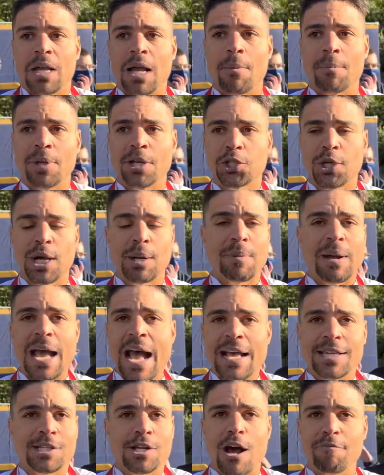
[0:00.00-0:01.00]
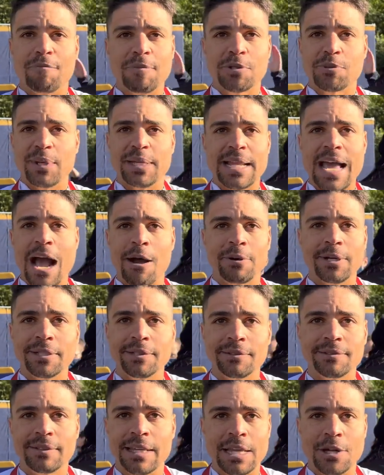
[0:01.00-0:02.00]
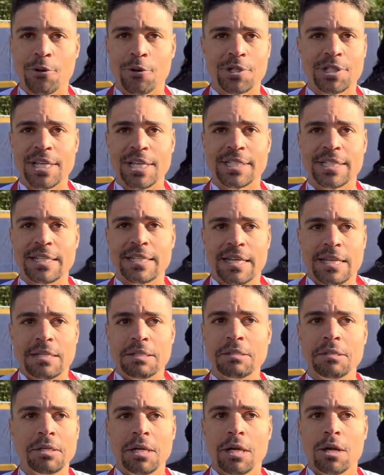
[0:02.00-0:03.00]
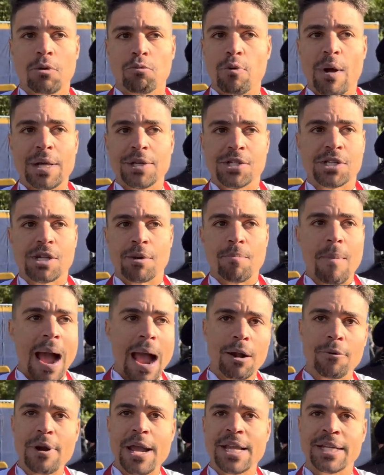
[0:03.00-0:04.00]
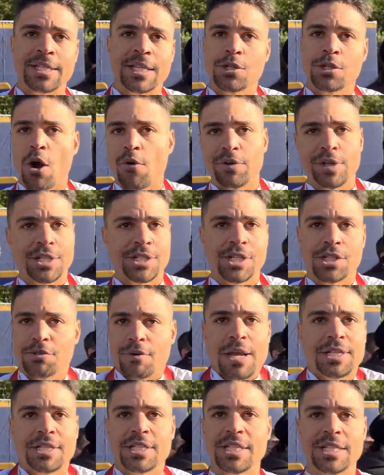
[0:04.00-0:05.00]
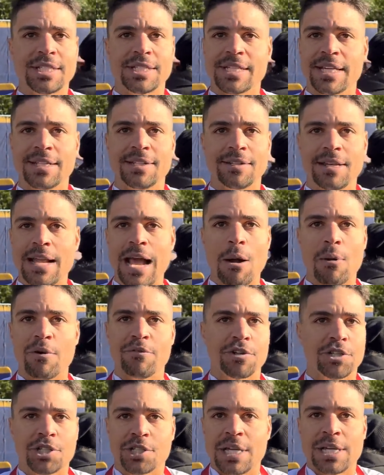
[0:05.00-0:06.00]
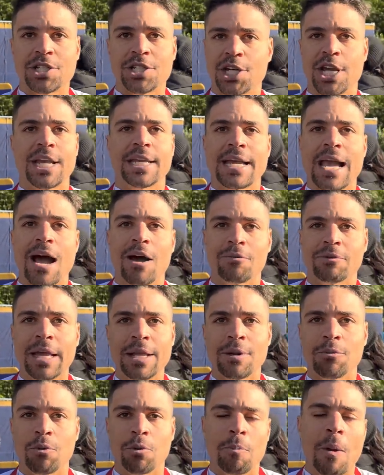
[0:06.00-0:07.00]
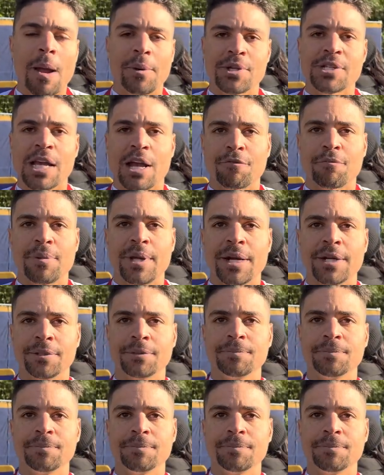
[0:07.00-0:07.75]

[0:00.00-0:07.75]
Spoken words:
going to train my ass off between now and the indoor season and run some mile races, over distance races, and however things shake out, then we'll probably decide from there.